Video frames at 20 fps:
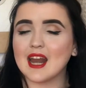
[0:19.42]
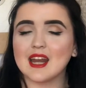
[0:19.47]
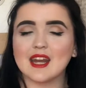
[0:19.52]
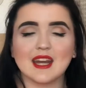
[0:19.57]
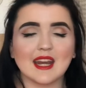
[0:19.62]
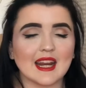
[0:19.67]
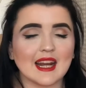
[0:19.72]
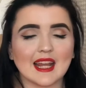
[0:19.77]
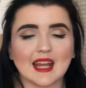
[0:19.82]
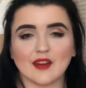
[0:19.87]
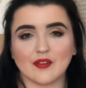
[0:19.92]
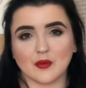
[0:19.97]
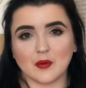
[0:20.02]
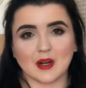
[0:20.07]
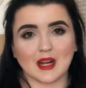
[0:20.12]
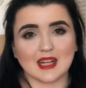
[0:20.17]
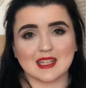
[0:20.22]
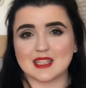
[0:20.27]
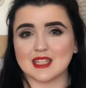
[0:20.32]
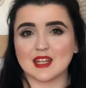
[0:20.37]
Nearly
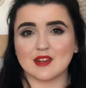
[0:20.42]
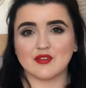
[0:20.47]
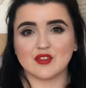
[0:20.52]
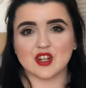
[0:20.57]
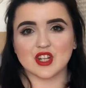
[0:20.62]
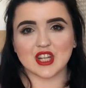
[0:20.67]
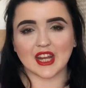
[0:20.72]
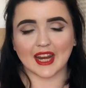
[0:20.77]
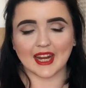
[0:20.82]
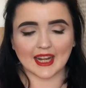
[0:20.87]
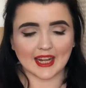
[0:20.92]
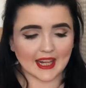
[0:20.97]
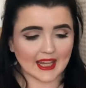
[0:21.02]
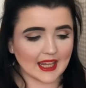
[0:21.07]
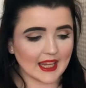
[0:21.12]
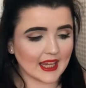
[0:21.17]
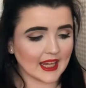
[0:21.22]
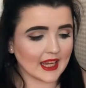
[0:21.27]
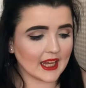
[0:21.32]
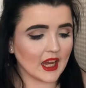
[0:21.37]
everyone has a different
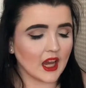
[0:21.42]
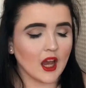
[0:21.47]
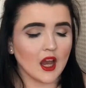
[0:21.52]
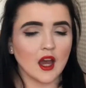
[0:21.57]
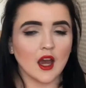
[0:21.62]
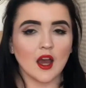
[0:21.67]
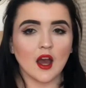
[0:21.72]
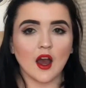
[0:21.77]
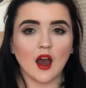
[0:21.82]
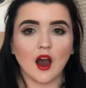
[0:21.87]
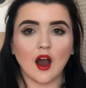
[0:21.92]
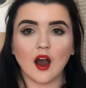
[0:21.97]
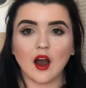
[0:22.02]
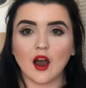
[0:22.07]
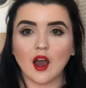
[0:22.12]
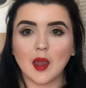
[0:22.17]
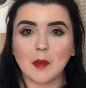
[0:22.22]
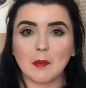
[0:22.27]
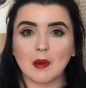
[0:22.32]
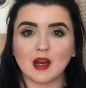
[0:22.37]
technique.
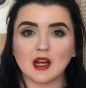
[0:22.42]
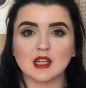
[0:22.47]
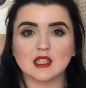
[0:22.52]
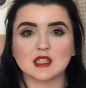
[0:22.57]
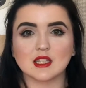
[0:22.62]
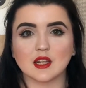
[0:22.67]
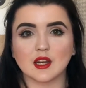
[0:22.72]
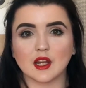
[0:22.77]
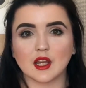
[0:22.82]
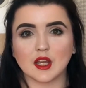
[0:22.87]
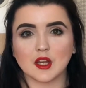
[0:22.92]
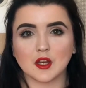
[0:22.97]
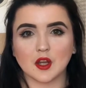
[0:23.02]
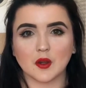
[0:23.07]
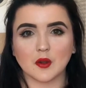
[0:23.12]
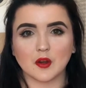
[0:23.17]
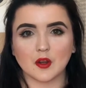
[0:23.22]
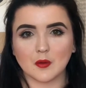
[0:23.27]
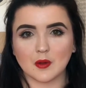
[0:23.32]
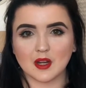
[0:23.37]
I personally
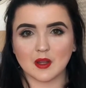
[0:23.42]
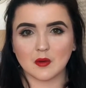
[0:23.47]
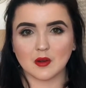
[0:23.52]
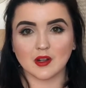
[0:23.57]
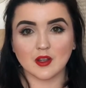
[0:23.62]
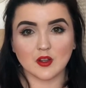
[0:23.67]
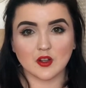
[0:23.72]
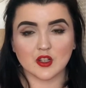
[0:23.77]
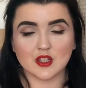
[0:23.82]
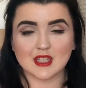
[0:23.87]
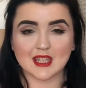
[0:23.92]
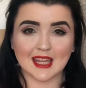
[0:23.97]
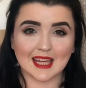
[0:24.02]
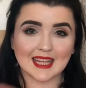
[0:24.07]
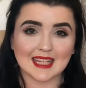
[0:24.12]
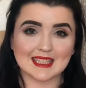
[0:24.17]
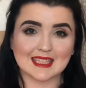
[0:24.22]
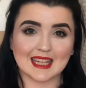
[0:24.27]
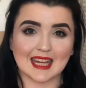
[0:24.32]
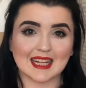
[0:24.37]
don't know anyone who does the
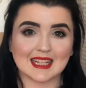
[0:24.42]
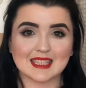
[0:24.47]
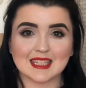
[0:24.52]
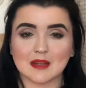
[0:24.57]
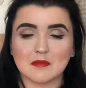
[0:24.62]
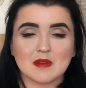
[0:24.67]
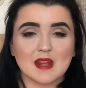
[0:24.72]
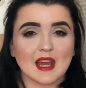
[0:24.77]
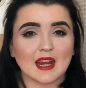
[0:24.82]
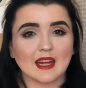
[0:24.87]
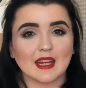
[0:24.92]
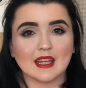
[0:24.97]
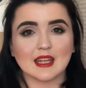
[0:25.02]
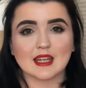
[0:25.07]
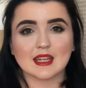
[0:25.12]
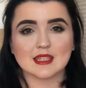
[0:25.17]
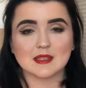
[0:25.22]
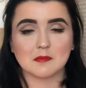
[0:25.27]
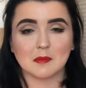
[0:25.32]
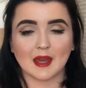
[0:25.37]
exact same
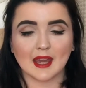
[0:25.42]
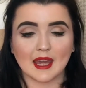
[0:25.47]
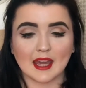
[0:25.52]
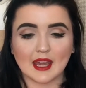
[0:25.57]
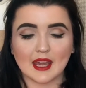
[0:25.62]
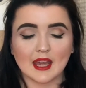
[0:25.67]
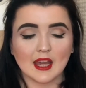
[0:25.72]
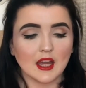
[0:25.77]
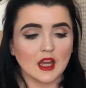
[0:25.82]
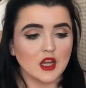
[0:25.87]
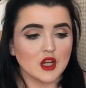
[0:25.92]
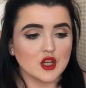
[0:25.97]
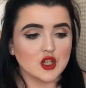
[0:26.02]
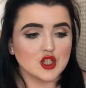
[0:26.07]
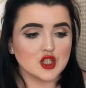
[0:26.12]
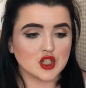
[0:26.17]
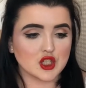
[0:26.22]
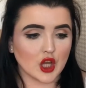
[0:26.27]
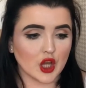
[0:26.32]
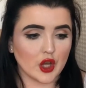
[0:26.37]
technique as
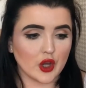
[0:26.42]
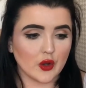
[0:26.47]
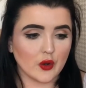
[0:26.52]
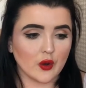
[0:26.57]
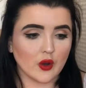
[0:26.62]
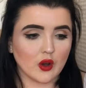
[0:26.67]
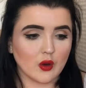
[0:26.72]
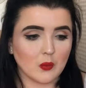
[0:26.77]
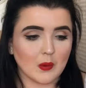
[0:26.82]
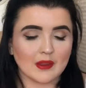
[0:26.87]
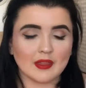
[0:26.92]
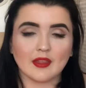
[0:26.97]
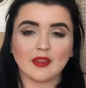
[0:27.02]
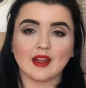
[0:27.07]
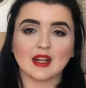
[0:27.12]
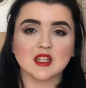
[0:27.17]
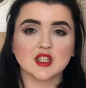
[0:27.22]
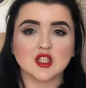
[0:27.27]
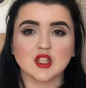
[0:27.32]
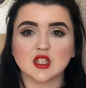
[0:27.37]
me, so whether
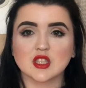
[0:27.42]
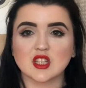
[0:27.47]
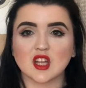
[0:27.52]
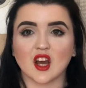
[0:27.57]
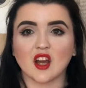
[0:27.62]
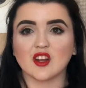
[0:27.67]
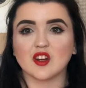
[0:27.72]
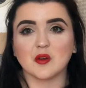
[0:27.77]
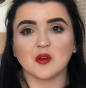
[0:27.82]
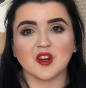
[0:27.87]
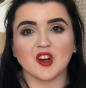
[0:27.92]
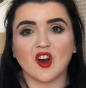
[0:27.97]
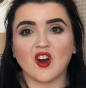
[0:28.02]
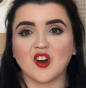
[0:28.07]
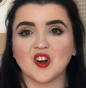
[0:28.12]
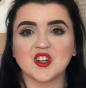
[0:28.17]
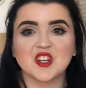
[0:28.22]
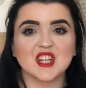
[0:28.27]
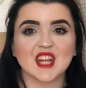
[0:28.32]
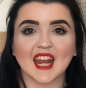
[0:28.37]
that's just that I do an
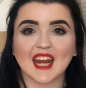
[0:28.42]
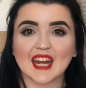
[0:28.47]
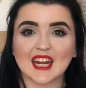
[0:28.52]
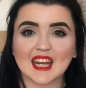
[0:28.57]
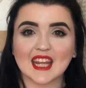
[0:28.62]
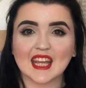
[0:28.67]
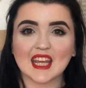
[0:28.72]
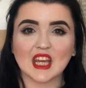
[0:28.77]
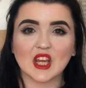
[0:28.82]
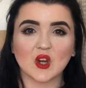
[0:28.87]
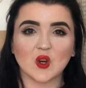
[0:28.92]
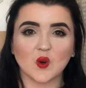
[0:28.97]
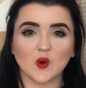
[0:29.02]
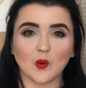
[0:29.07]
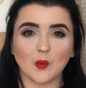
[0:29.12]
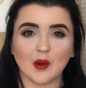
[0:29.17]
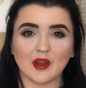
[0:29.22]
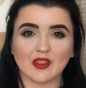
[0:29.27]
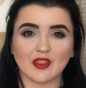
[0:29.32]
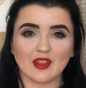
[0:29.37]
odd technique
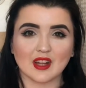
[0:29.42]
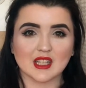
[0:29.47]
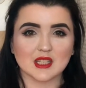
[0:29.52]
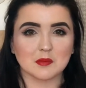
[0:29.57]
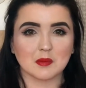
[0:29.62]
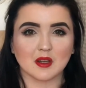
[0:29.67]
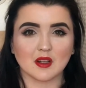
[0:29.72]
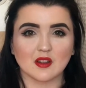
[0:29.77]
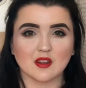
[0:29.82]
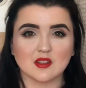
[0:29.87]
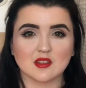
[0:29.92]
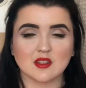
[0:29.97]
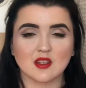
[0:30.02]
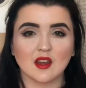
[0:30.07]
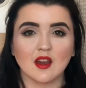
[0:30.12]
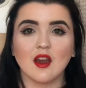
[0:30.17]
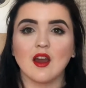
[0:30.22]
or whether that's because